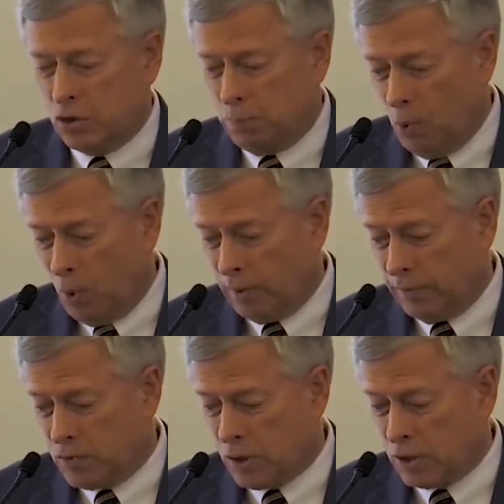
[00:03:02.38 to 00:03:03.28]
Board
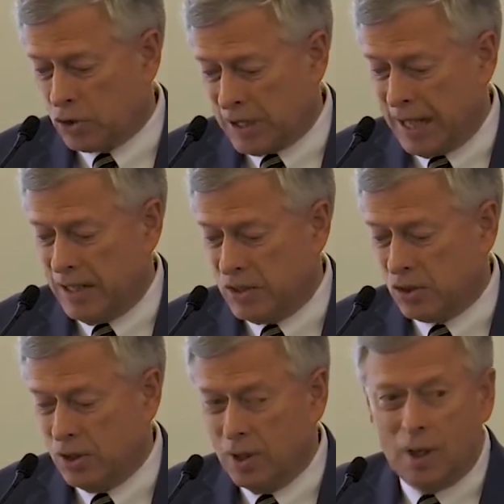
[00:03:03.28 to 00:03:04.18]
of
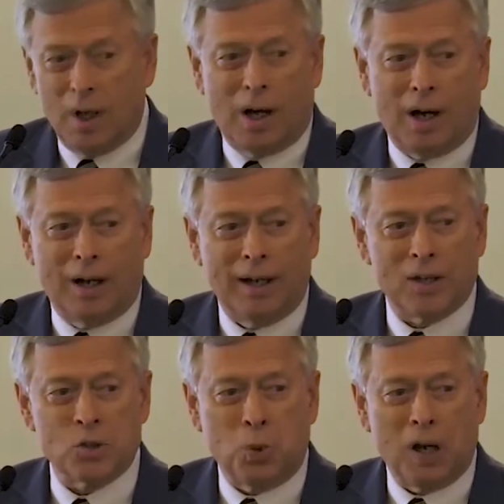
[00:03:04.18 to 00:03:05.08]
Trustees,
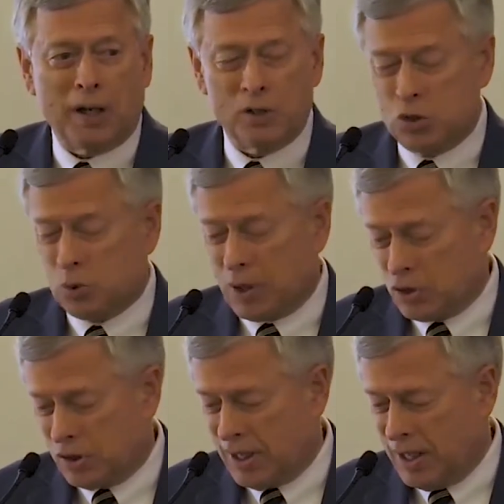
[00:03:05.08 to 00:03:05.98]
as well as
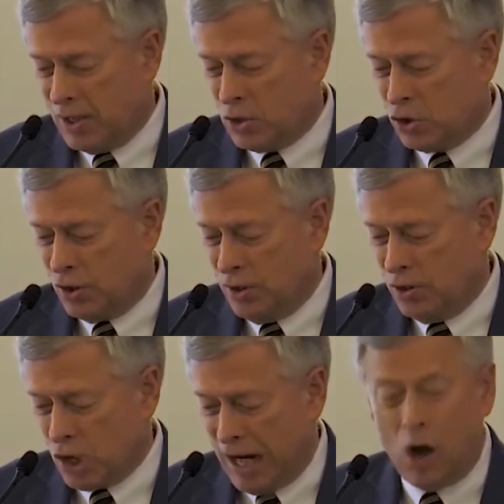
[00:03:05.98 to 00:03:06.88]
trustees
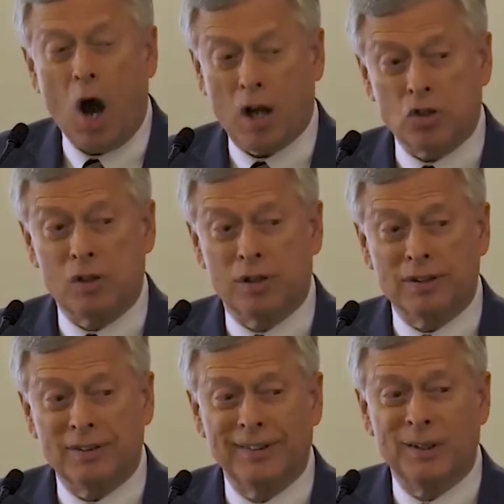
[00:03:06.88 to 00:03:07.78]
Jay Costa,
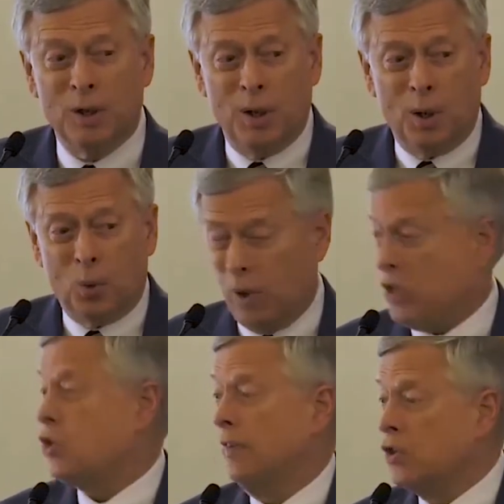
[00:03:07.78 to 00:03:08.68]

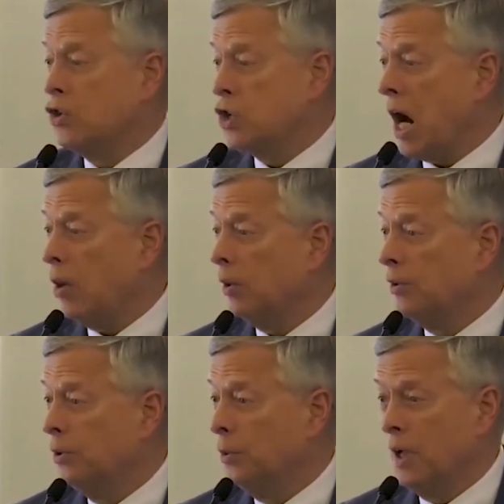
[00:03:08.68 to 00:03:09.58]
Rich
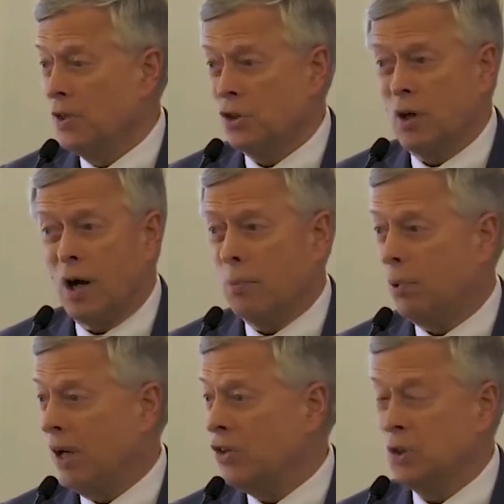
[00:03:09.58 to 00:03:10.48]
Fitzgerald, who is our
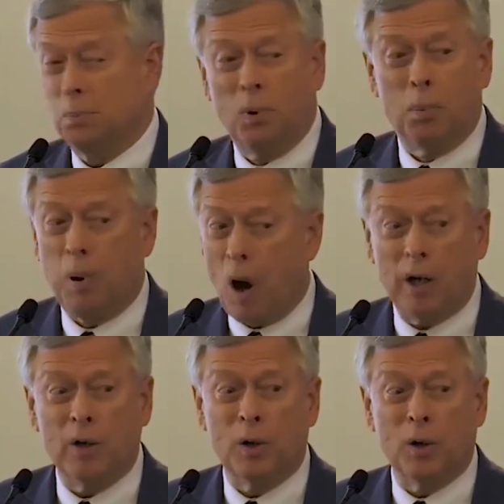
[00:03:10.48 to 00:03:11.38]
principal
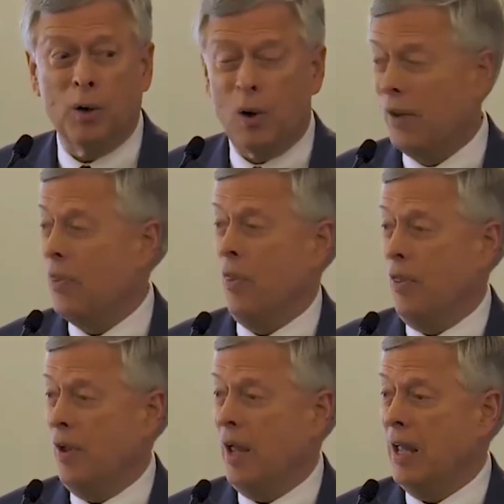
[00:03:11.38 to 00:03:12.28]
partner on
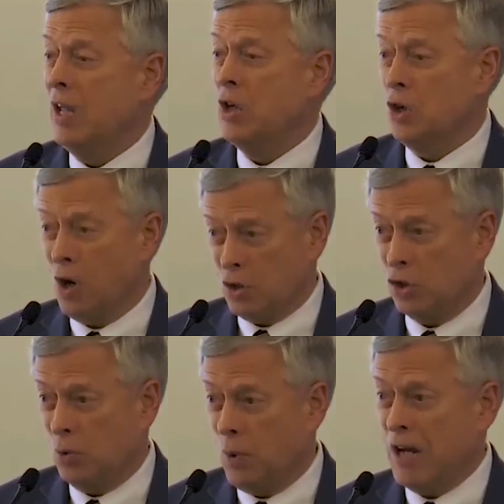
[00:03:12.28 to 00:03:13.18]
the
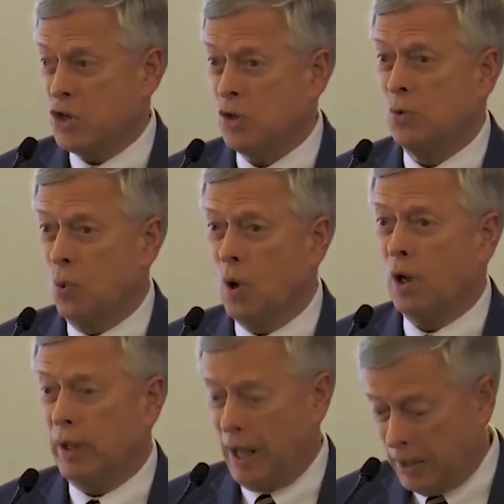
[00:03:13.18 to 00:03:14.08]
incarceration
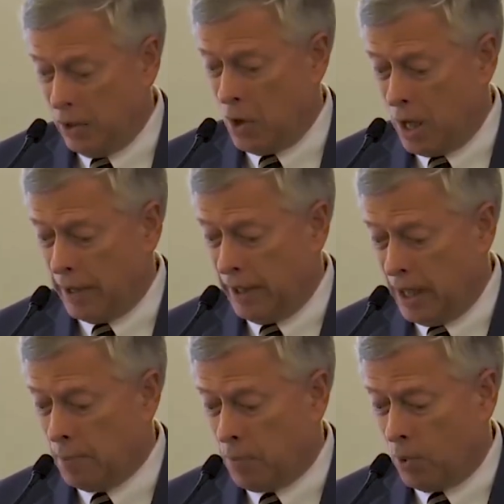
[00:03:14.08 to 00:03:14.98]
work and on a
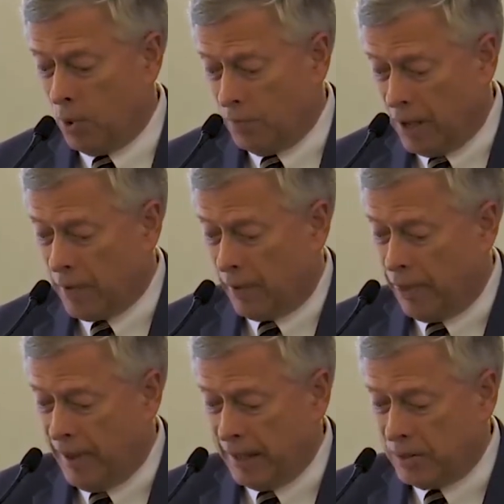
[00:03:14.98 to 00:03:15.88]
number of other
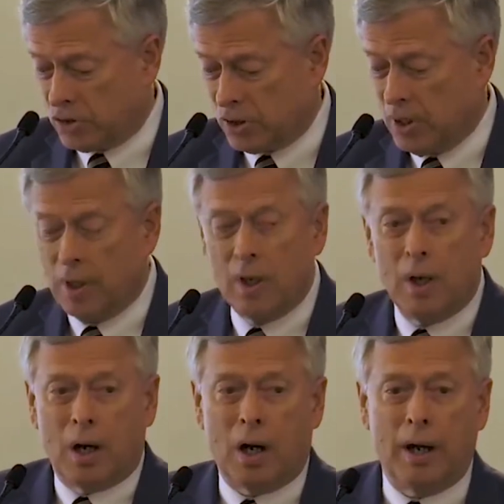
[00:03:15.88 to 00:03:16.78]
things,
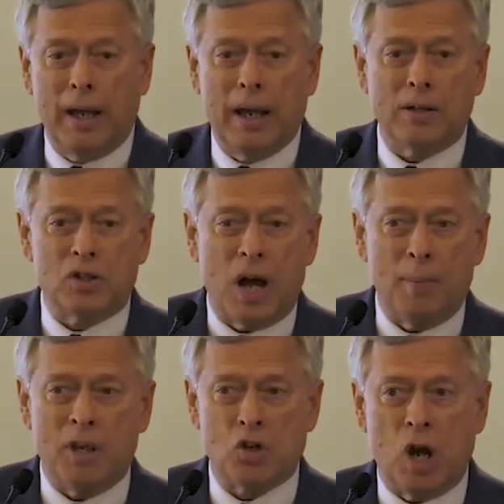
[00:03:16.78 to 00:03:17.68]
and
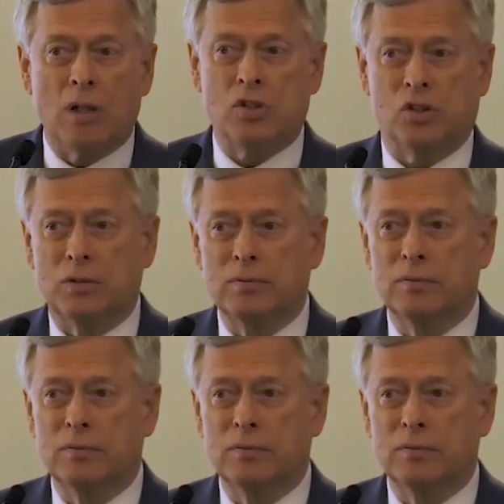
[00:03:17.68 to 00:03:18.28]
Tommy Johnson,